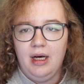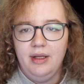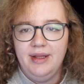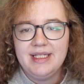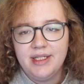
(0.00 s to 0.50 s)

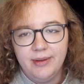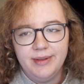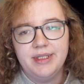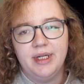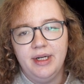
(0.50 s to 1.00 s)
This
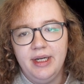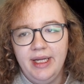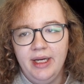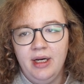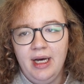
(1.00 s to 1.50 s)
node started
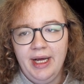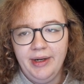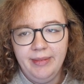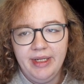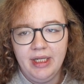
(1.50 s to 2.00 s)
here and
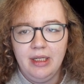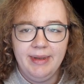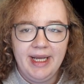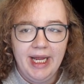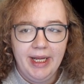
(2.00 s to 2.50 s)
immediately
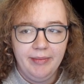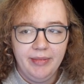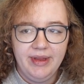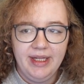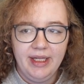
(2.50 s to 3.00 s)
became
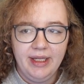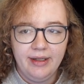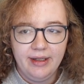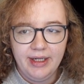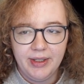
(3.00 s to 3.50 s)
the
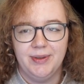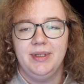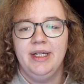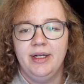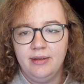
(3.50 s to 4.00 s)
initial
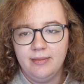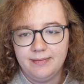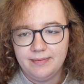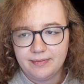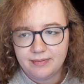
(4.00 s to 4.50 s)
leader.
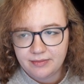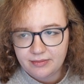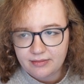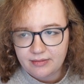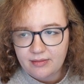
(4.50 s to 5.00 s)

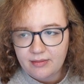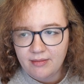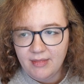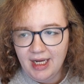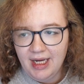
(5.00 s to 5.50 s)

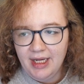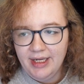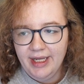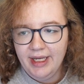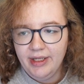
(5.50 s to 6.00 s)
And
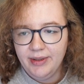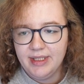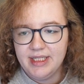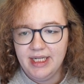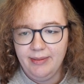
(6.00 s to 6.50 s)
here you
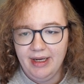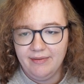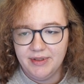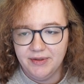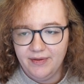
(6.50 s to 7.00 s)
can see we
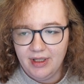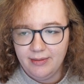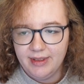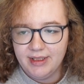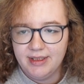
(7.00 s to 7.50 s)
have 2
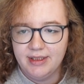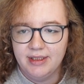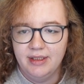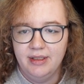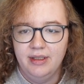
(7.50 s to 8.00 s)
followers,
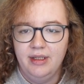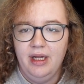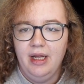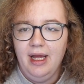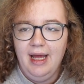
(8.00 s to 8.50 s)

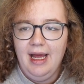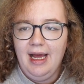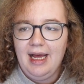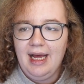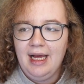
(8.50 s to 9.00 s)

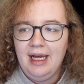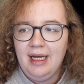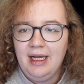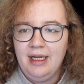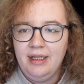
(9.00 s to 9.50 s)

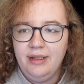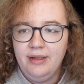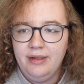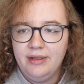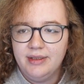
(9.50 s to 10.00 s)

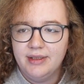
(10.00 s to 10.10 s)
and